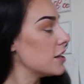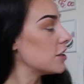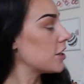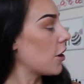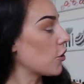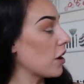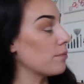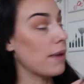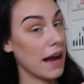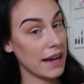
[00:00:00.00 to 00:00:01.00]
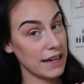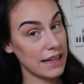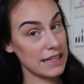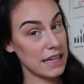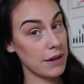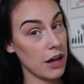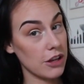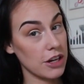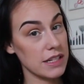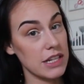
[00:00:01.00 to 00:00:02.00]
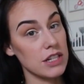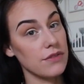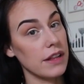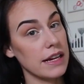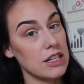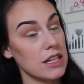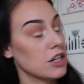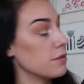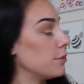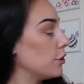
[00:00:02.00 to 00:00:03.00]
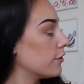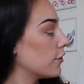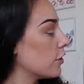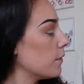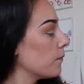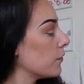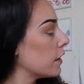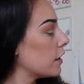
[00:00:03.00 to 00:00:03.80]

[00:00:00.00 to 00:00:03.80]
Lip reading: So going back into that same color, because I just feel like it's such a beautiful